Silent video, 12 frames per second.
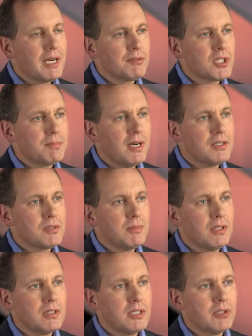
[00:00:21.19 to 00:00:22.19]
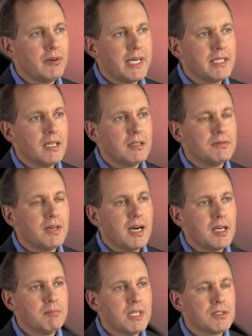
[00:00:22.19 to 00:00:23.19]
my responsibility to
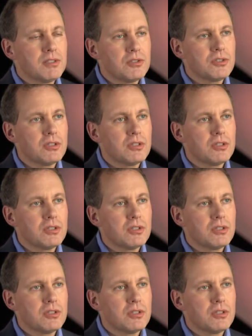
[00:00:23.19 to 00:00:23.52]
identify business